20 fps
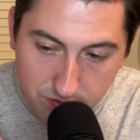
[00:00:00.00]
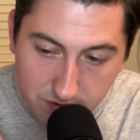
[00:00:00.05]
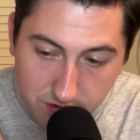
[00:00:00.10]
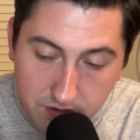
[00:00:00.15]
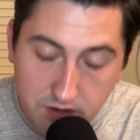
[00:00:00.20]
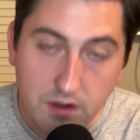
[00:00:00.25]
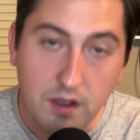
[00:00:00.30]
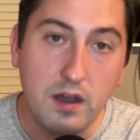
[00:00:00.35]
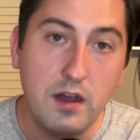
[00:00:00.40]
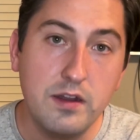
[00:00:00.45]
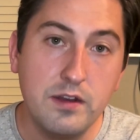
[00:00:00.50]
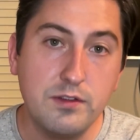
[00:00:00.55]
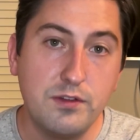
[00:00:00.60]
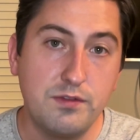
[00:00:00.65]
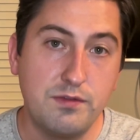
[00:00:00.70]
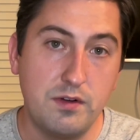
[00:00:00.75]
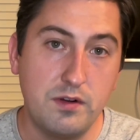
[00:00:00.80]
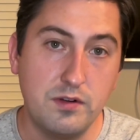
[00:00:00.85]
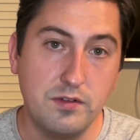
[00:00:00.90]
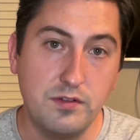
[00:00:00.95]
God is
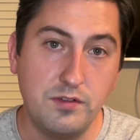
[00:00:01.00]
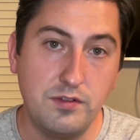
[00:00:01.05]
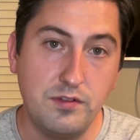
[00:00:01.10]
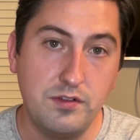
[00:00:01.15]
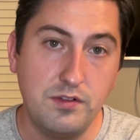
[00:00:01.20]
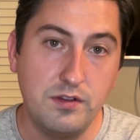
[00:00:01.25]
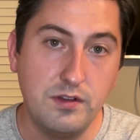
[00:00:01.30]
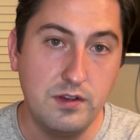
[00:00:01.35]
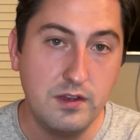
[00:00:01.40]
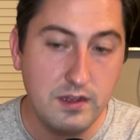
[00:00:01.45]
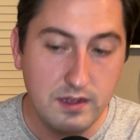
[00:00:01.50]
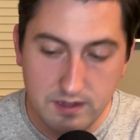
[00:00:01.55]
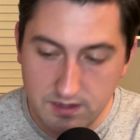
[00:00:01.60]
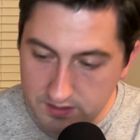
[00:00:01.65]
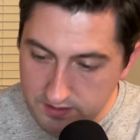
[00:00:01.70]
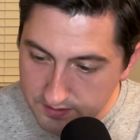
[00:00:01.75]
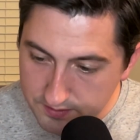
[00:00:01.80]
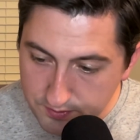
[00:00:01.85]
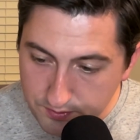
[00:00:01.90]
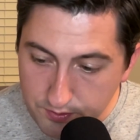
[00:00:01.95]
first,
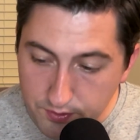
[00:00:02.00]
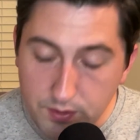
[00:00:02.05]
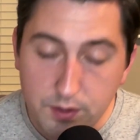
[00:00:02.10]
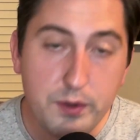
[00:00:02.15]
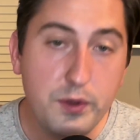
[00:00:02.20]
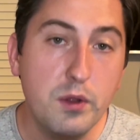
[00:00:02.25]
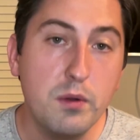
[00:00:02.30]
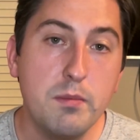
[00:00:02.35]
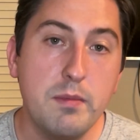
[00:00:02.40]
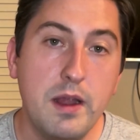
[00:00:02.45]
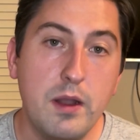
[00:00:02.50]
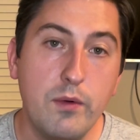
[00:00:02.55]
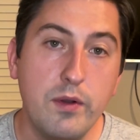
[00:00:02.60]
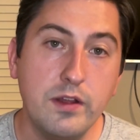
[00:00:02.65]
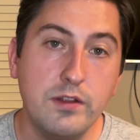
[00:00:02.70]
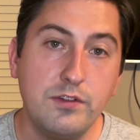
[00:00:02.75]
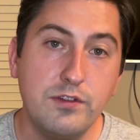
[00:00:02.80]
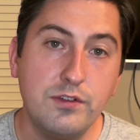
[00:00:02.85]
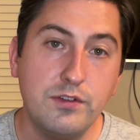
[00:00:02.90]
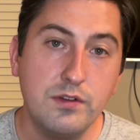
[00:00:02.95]
then your
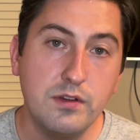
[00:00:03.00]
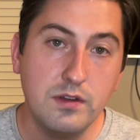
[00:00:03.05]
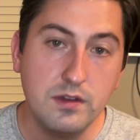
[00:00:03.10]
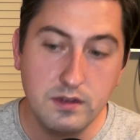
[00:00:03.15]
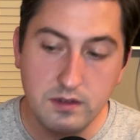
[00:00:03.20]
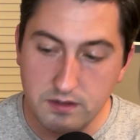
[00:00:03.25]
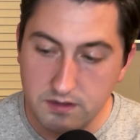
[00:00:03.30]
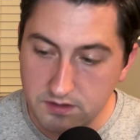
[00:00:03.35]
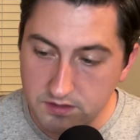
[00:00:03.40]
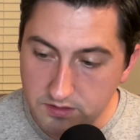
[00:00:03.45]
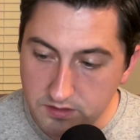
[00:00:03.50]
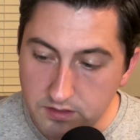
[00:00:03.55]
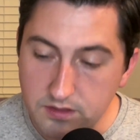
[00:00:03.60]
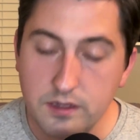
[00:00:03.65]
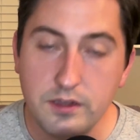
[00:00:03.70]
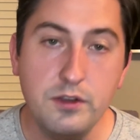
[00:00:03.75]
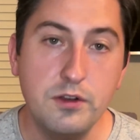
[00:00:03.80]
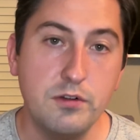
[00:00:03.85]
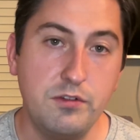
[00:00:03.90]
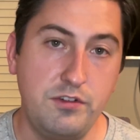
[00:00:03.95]
marriage,
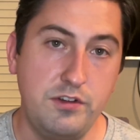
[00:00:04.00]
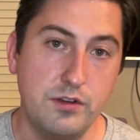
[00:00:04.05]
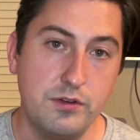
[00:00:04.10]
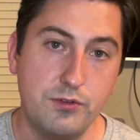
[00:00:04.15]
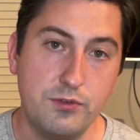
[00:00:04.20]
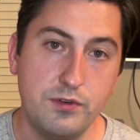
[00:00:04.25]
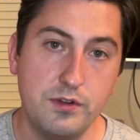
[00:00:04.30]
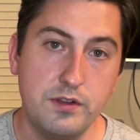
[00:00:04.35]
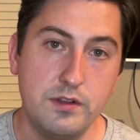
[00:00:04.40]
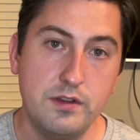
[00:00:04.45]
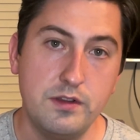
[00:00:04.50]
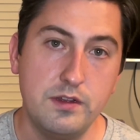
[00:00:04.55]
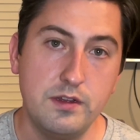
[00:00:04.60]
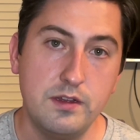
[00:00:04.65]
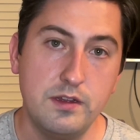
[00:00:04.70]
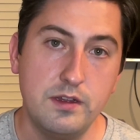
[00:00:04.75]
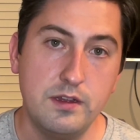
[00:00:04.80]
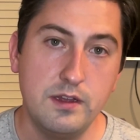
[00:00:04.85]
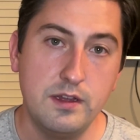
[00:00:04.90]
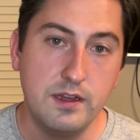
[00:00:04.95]
then your children.
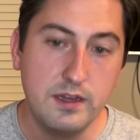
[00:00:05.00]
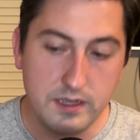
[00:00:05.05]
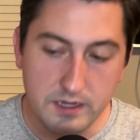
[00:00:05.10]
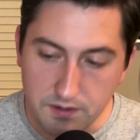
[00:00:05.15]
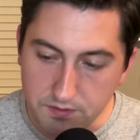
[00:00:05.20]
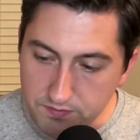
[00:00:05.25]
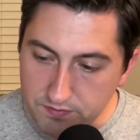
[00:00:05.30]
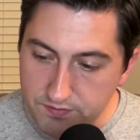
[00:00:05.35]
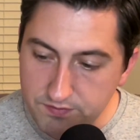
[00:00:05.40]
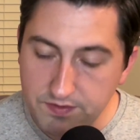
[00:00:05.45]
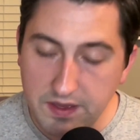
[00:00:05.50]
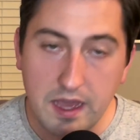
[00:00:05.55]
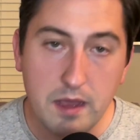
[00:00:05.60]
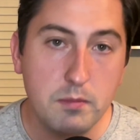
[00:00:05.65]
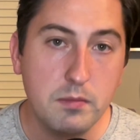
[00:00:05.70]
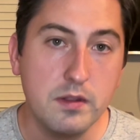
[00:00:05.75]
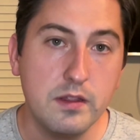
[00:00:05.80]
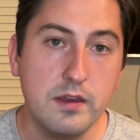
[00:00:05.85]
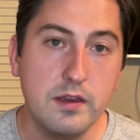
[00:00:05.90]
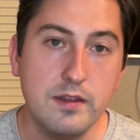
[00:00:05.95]
Your
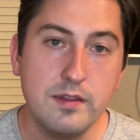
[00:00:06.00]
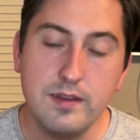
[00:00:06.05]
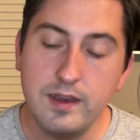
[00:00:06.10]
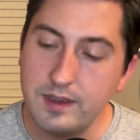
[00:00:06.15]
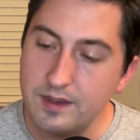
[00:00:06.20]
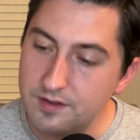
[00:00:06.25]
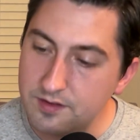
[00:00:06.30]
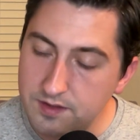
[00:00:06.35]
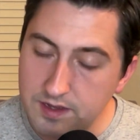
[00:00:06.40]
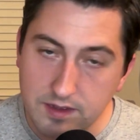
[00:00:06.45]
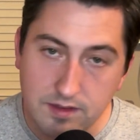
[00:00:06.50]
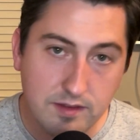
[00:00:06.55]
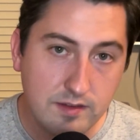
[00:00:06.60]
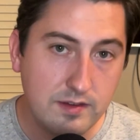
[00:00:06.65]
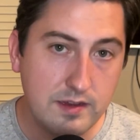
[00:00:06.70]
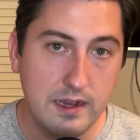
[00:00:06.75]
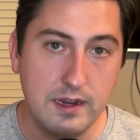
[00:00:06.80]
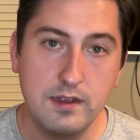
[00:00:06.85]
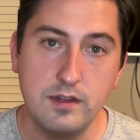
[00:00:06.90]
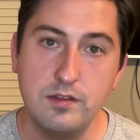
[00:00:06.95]
family takes that
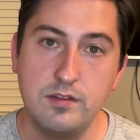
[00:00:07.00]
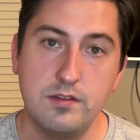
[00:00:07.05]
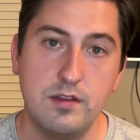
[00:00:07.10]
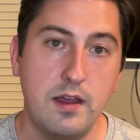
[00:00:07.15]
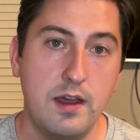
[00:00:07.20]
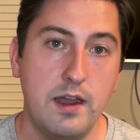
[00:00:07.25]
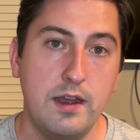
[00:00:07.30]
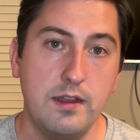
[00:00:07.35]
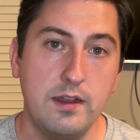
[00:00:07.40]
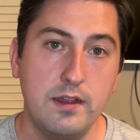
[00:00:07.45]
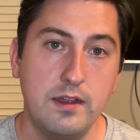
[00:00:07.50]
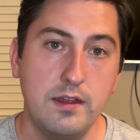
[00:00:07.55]
second slot,